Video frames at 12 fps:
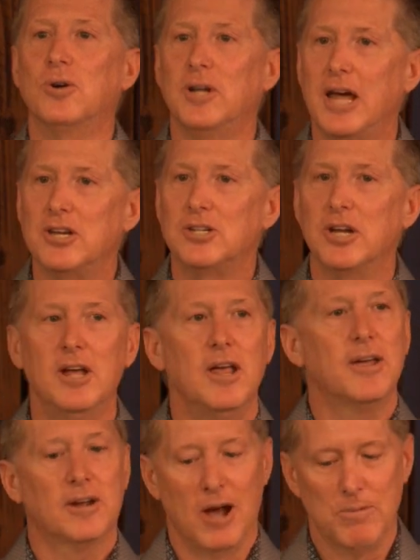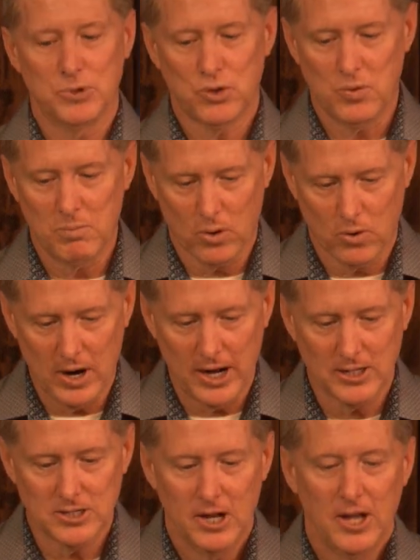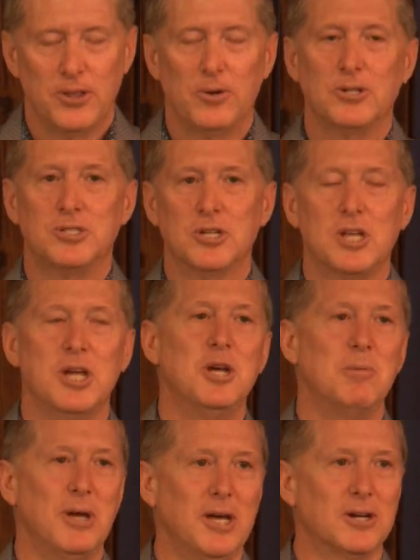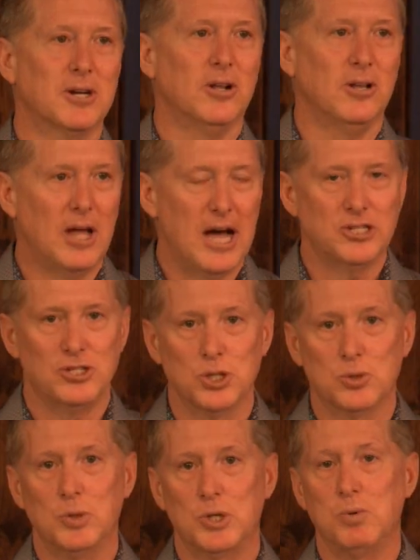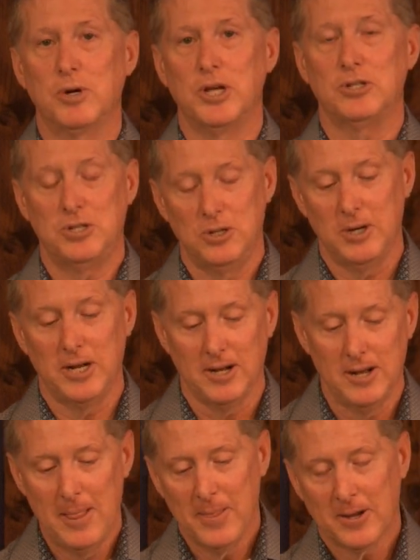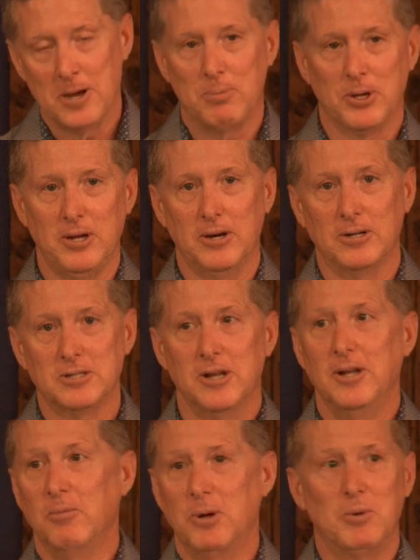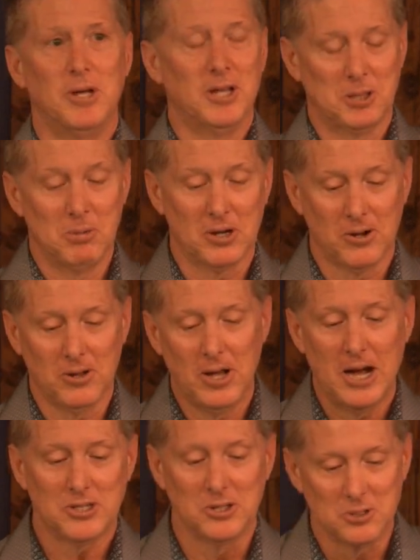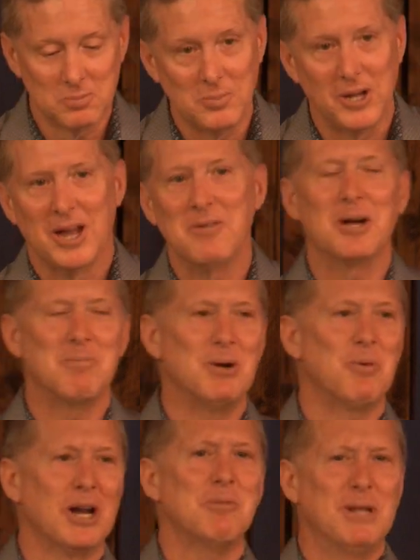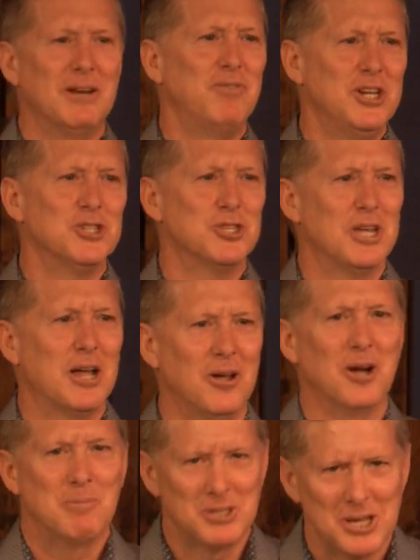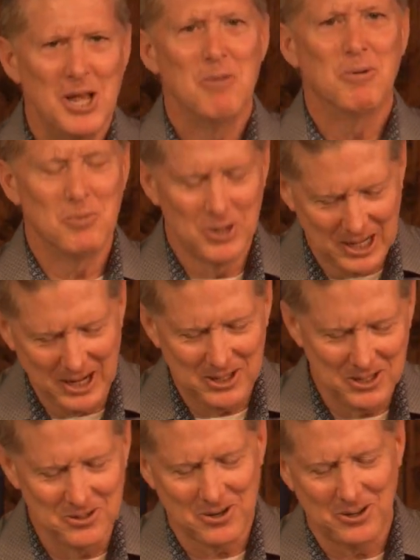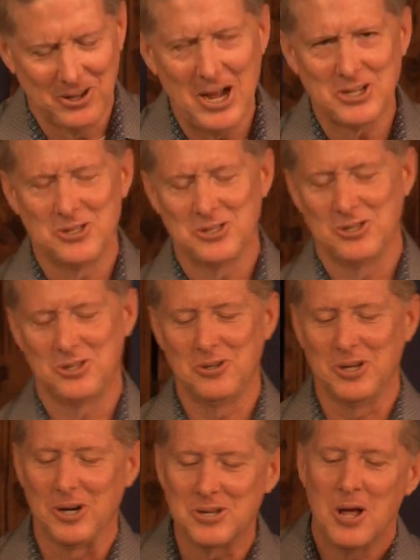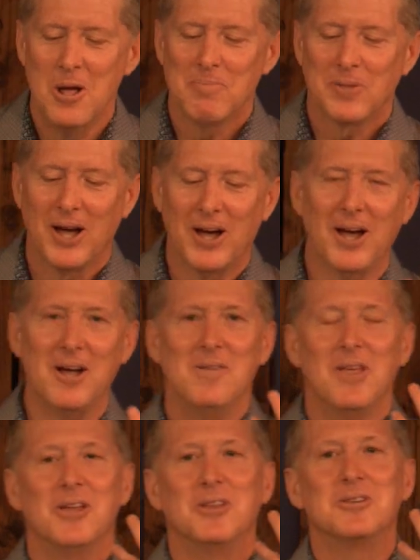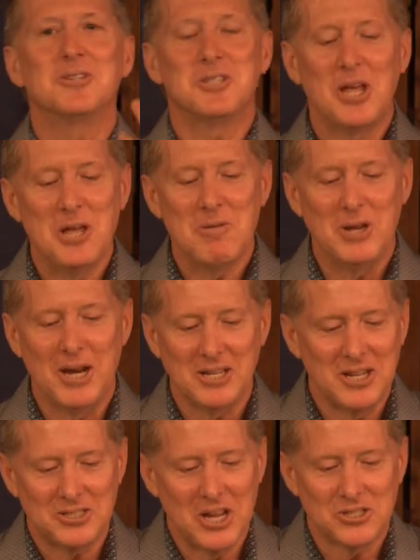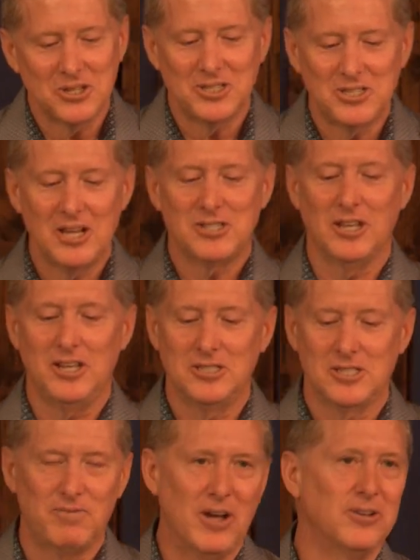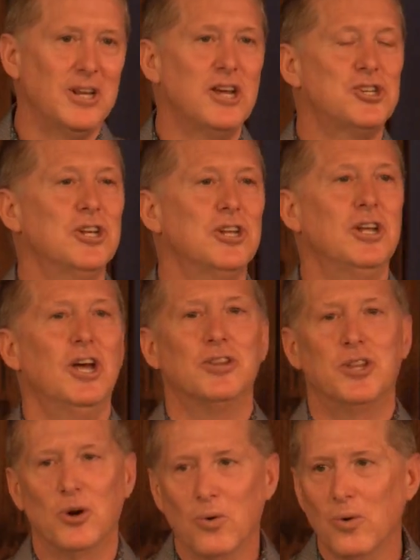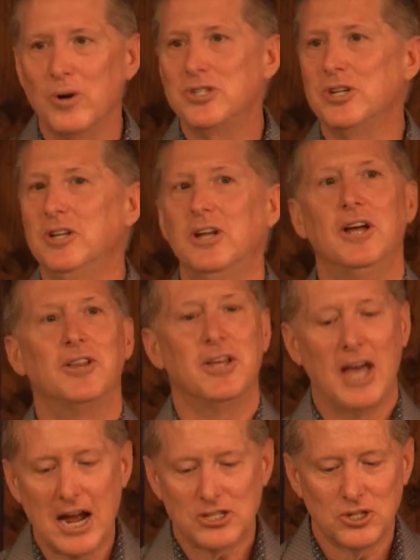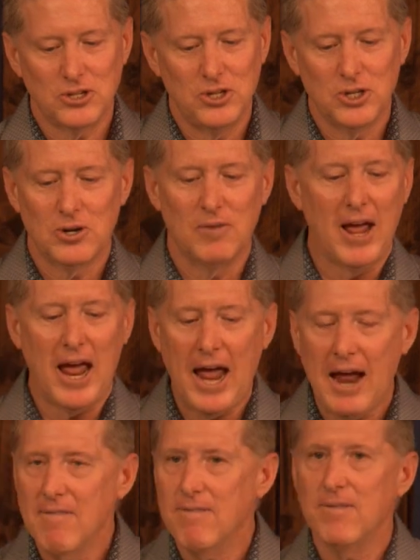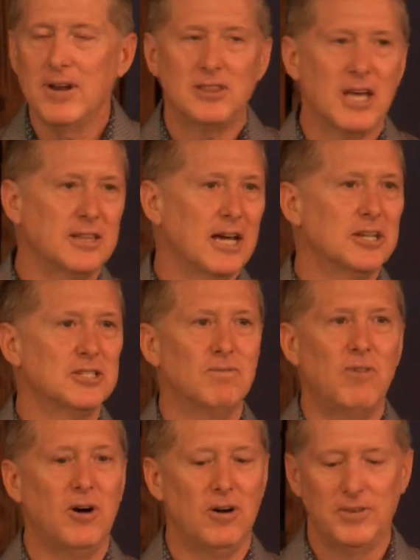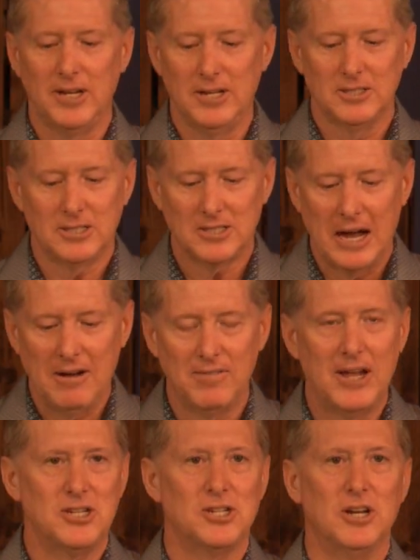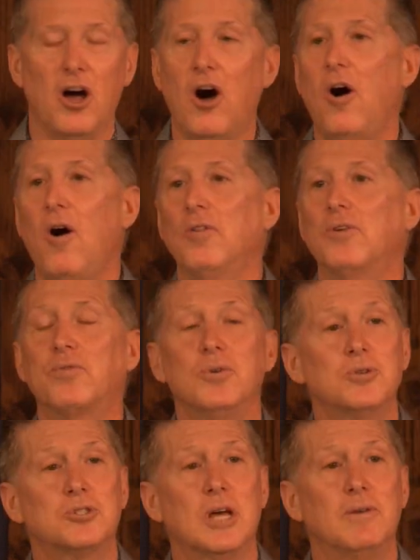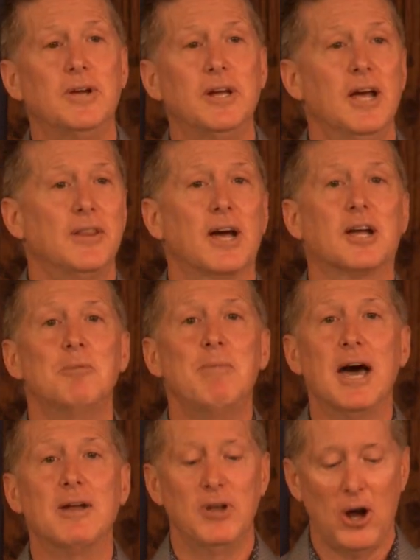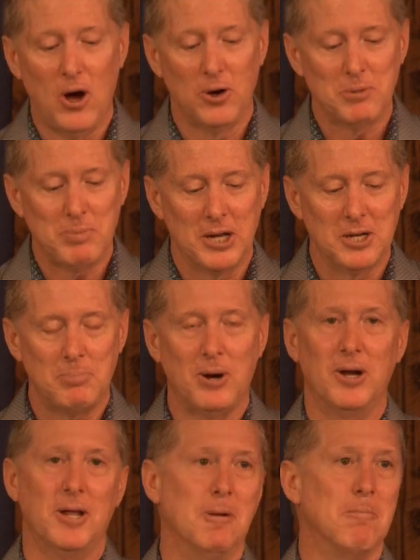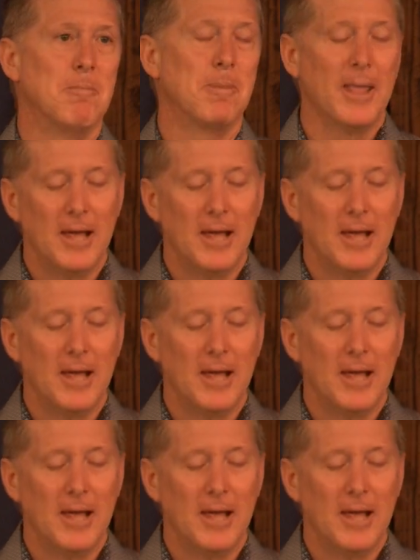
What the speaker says: creation comes from Christ. There is this hymn in Colossians, which we'll get to in a couple years when we hit the book of Colossians. We're going to be in Ephesians that long. When we get to Colossians in 2 years, there's this hymn, and it essentially says that he's the foundation, the origin, the executor of everything that is involved in salvation. All the fruits of it that come out of it all depend upon him.